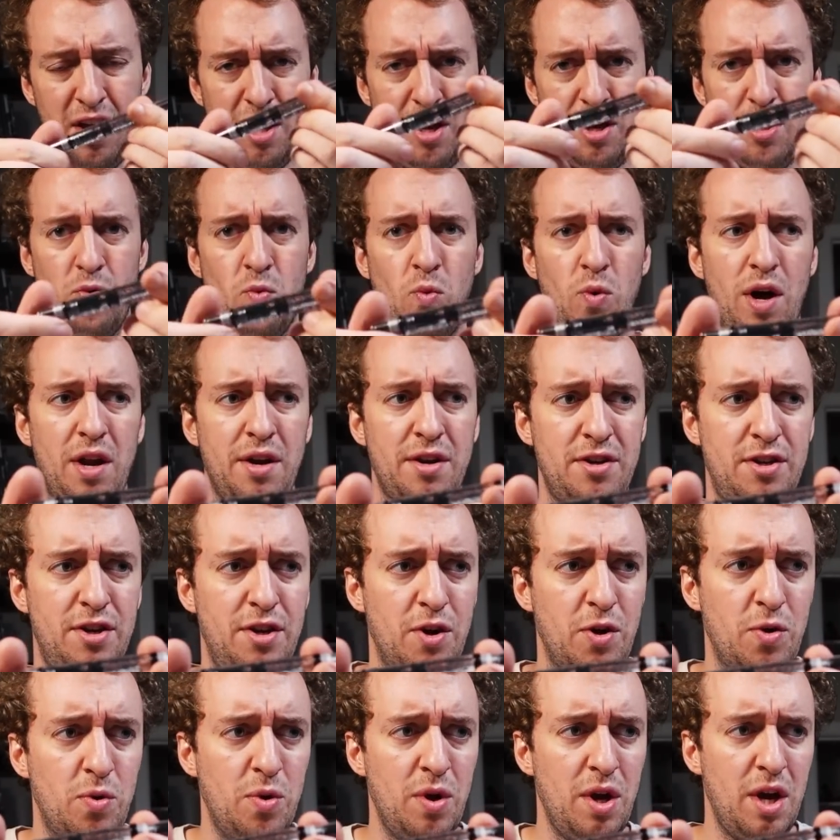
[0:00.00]
you want
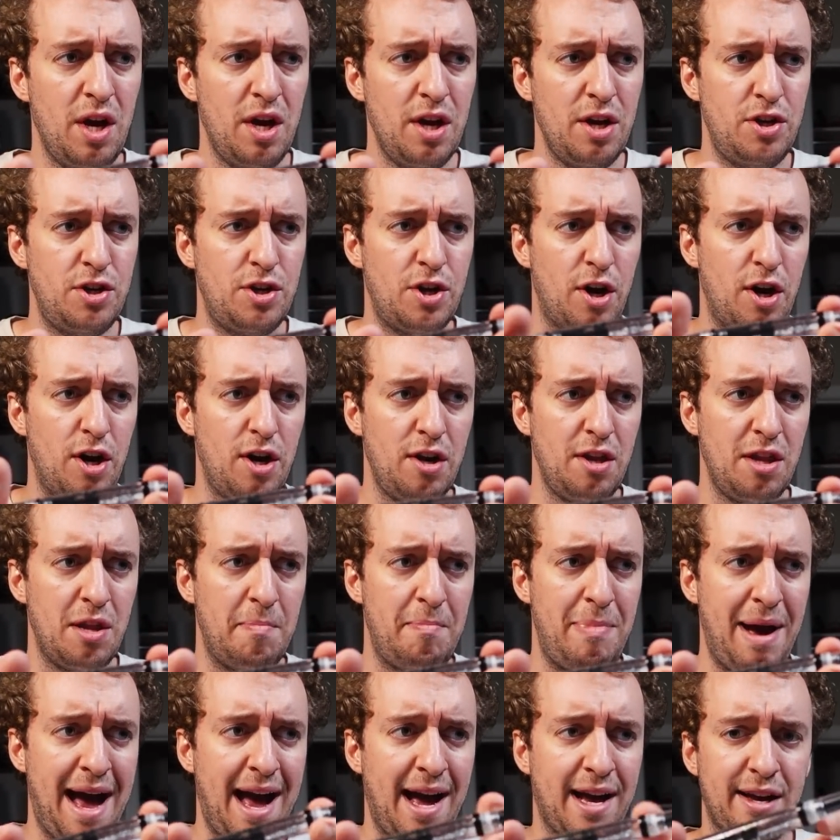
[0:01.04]
to turn the
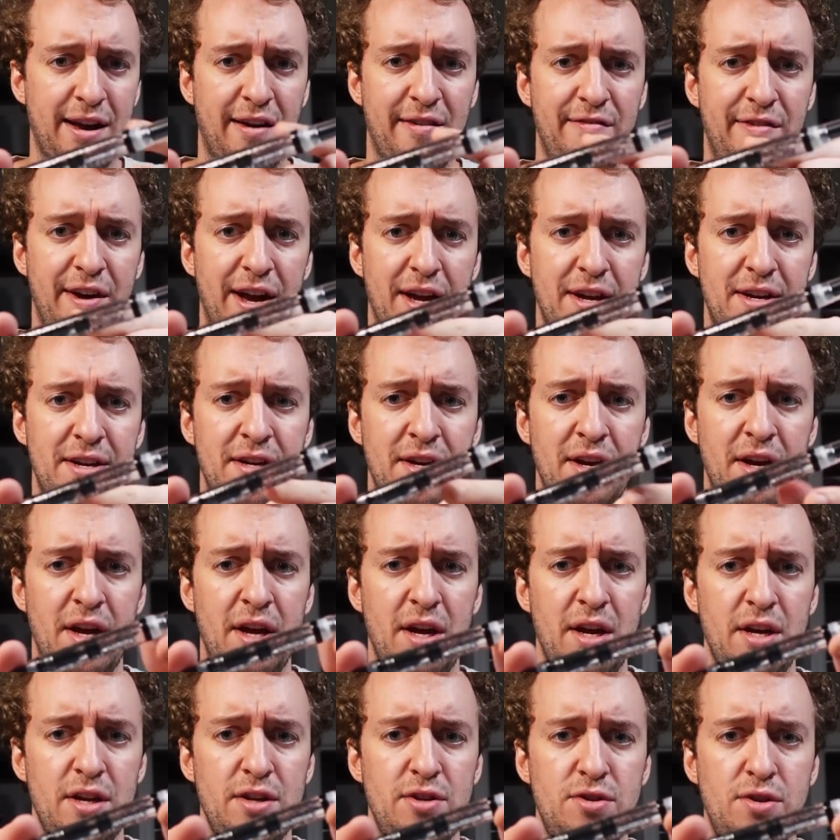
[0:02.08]
back of it
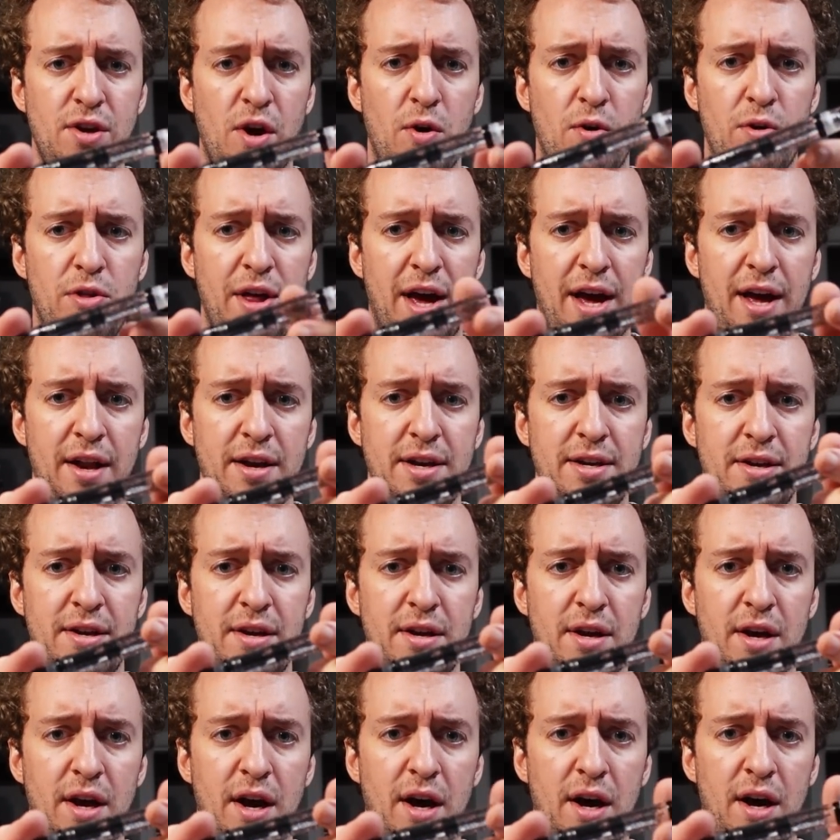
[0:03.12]
so that
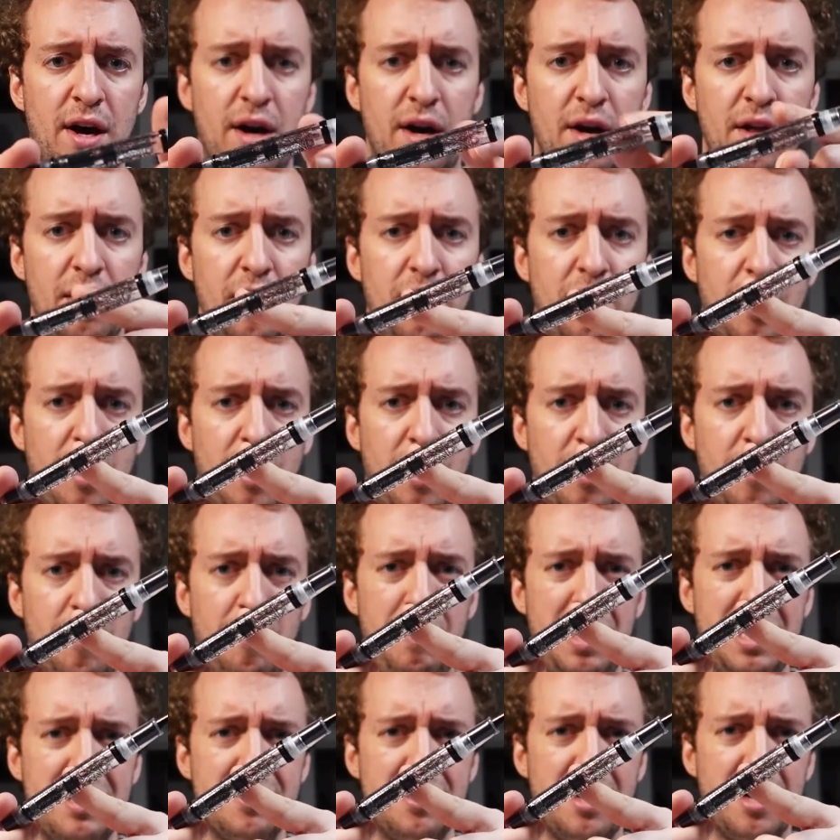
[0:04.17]
uh, the
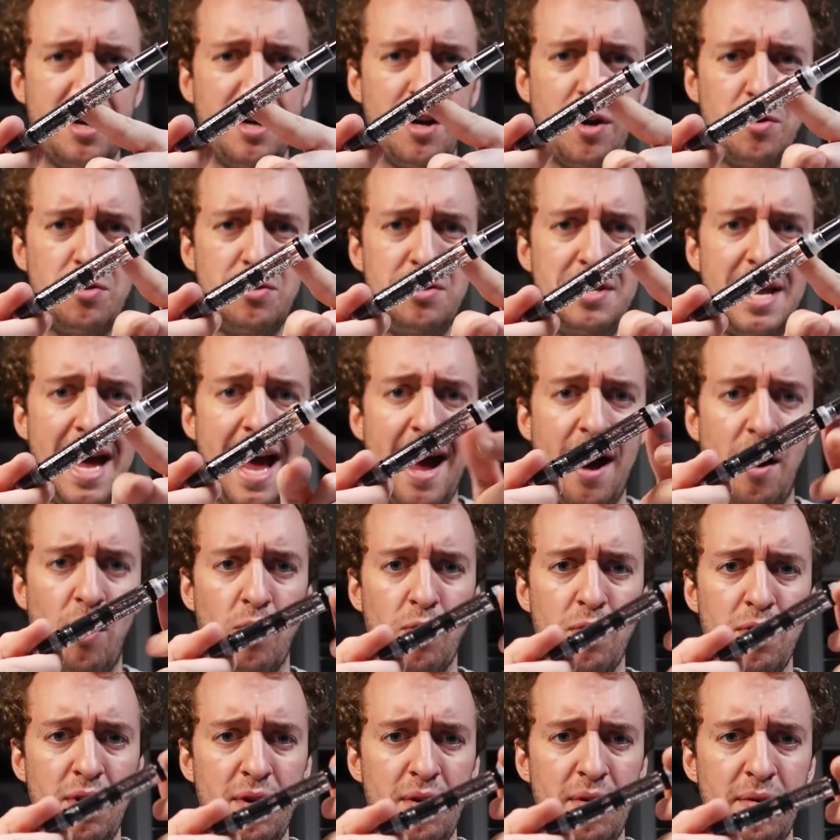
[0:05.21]
piston goes
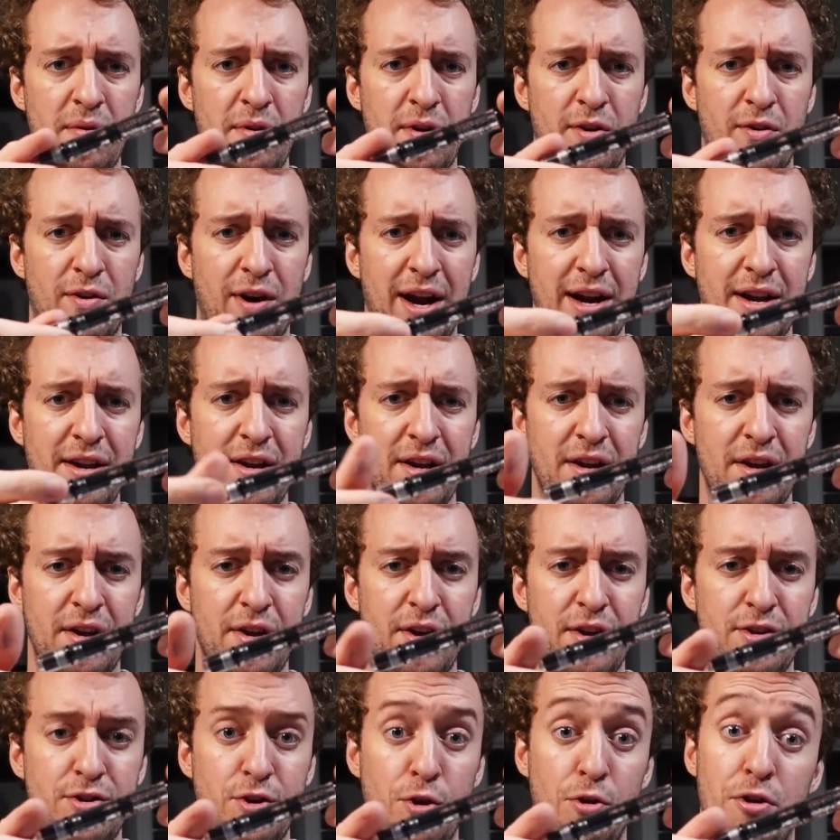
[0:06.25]
down right
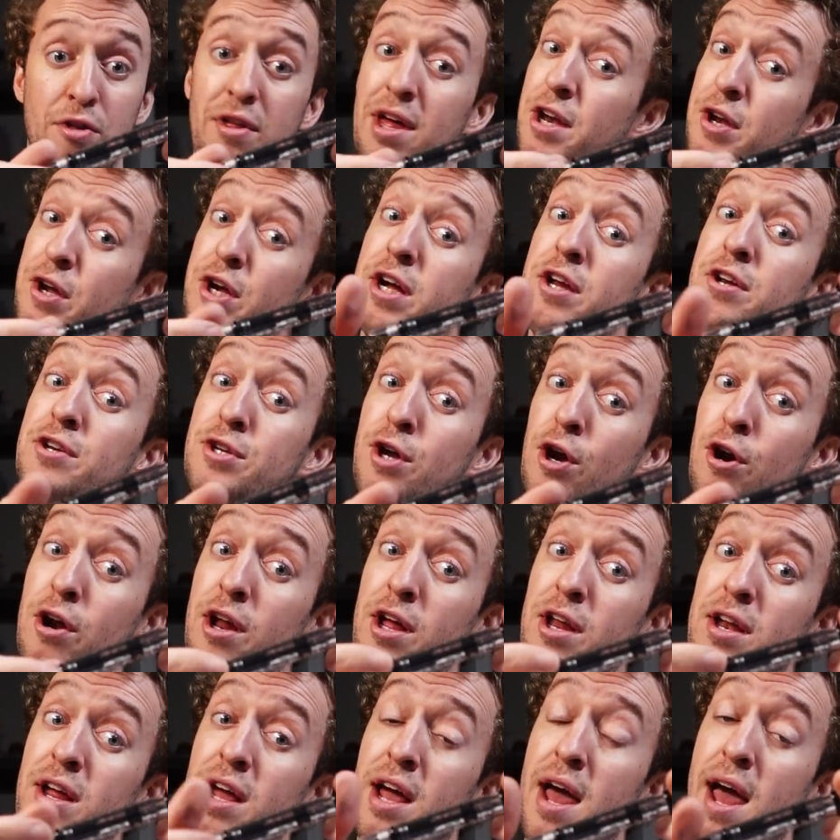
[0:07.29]
so that then you can turn
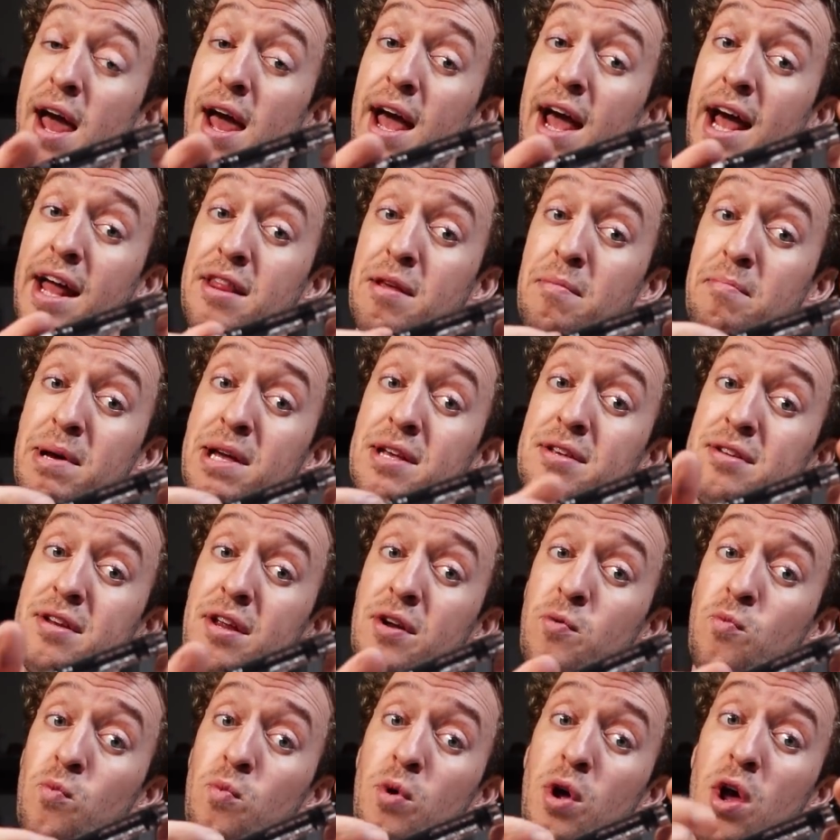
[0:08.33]
it and the
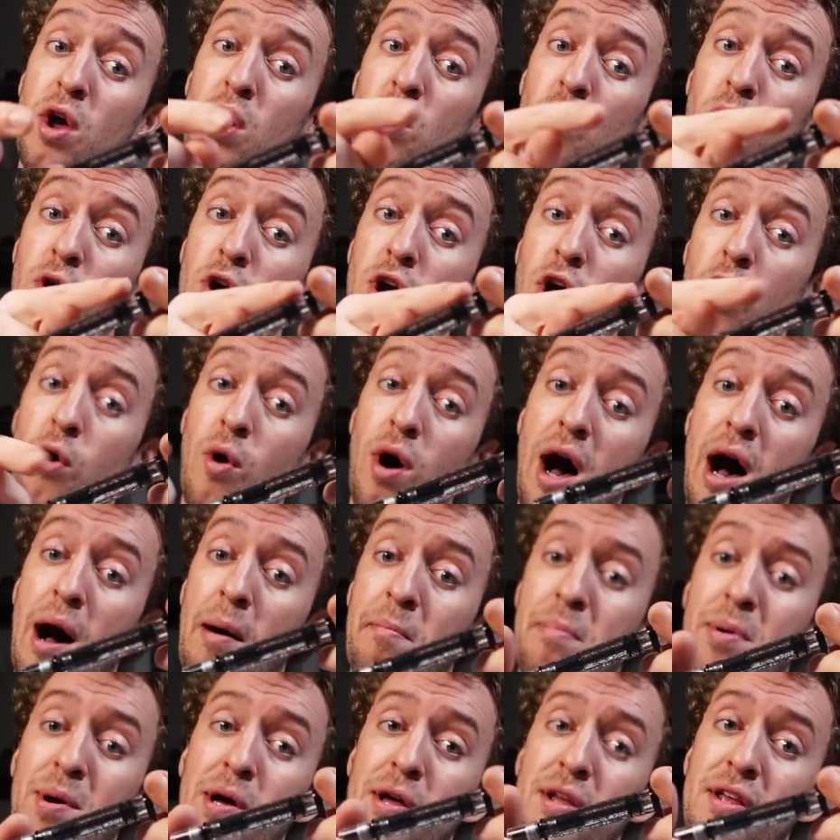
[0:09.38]
piston will go
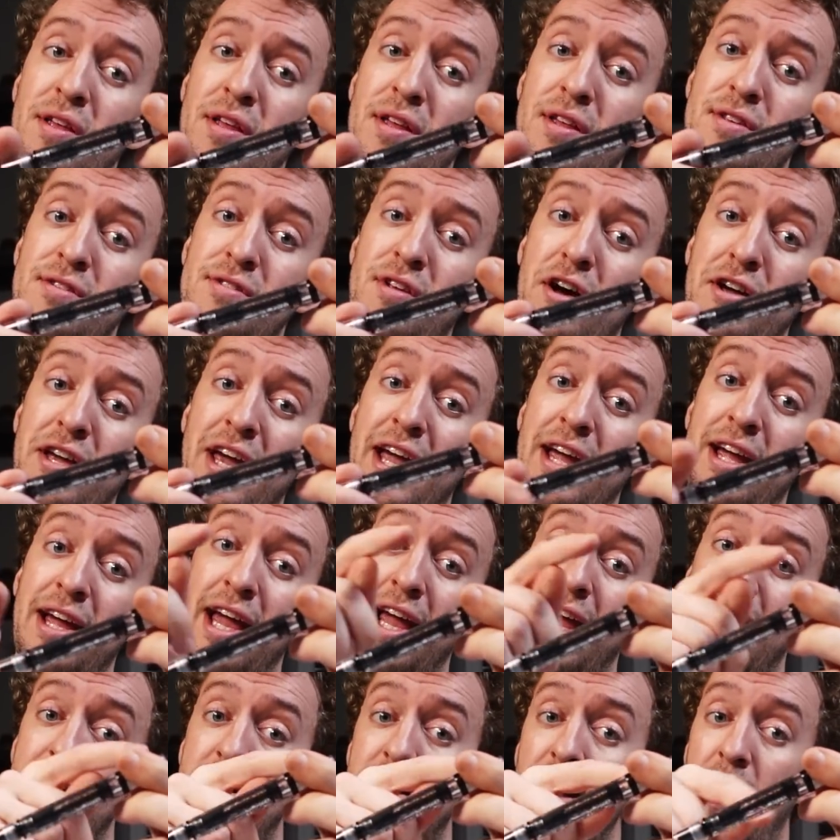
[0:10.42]
up sucking
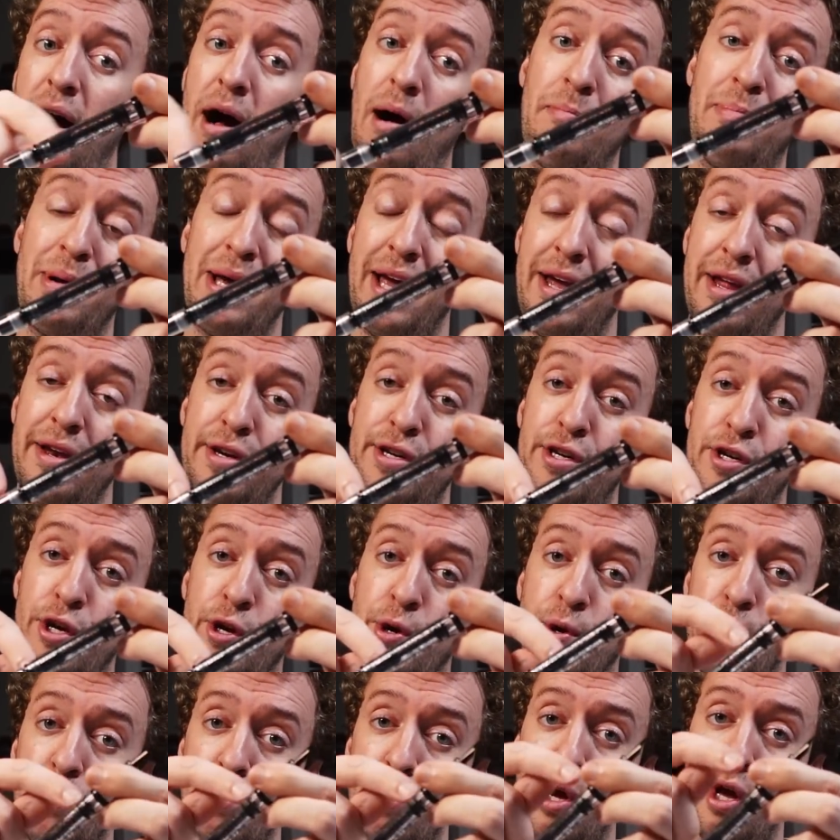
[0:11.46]
ink up
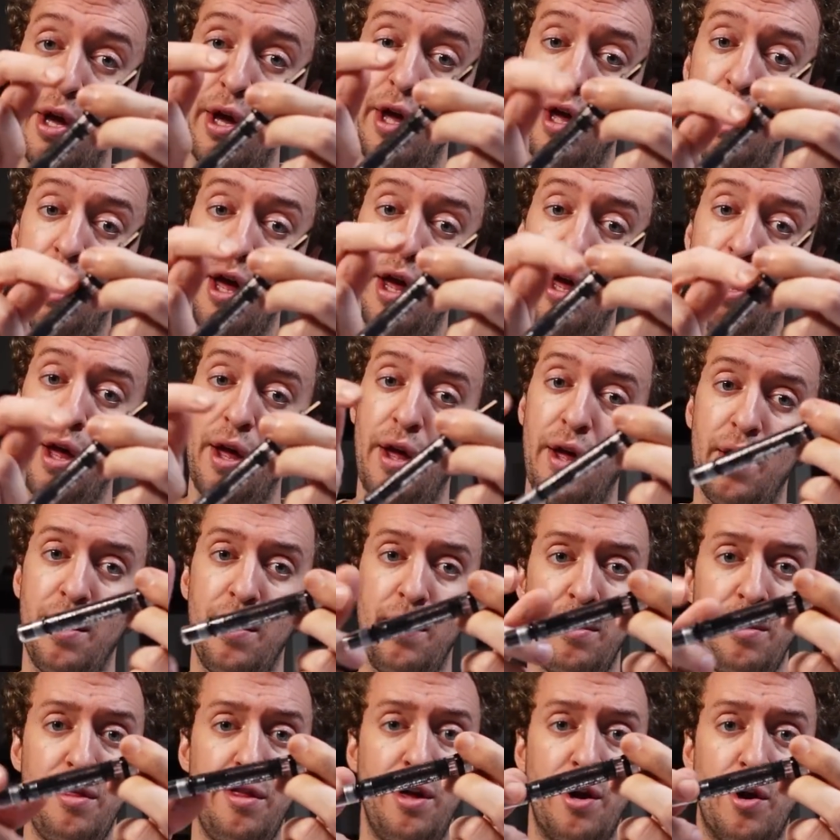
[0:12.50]
into
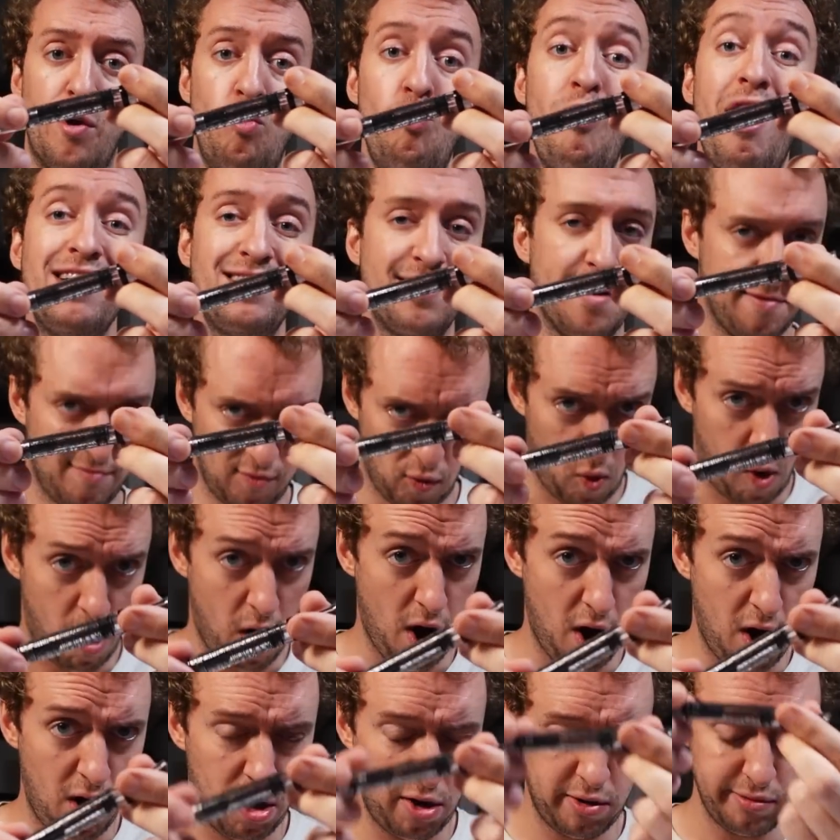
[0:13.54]
the
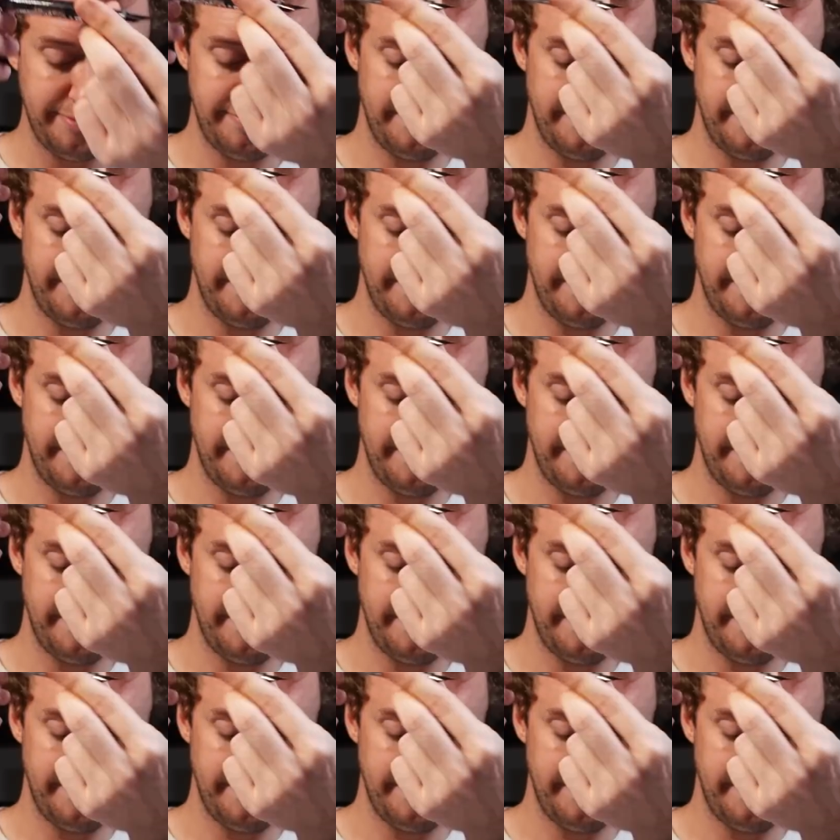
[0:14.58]
reservoir.